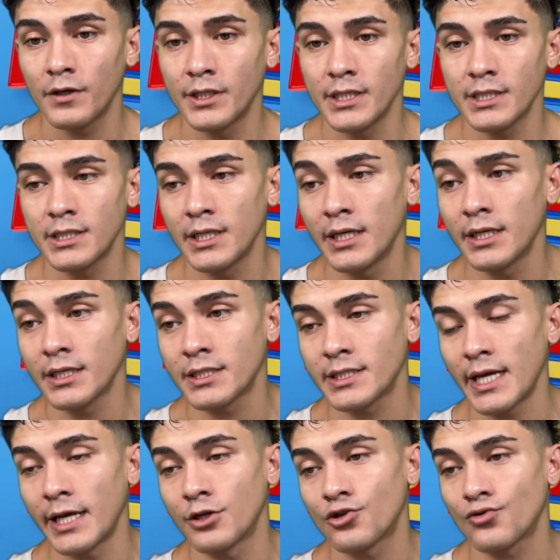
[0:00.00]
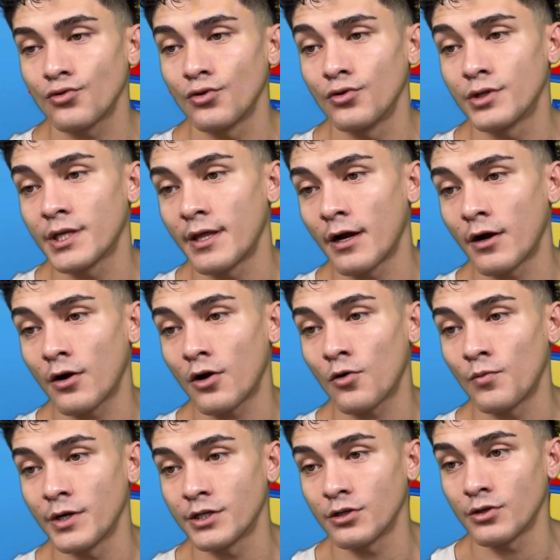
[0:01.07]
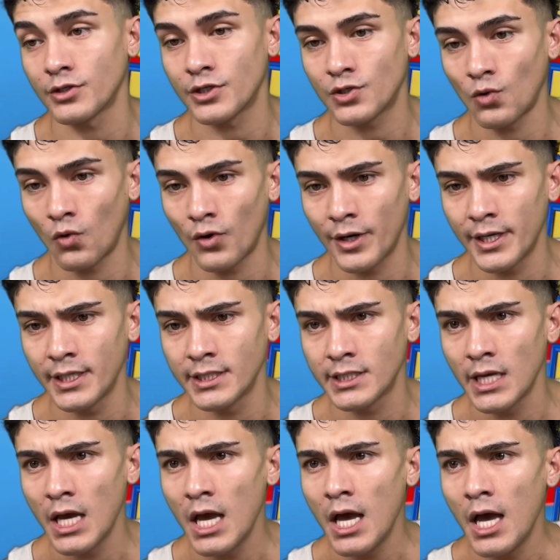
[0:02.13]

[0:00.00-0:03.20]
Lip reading: Disney to stay true to their original stories,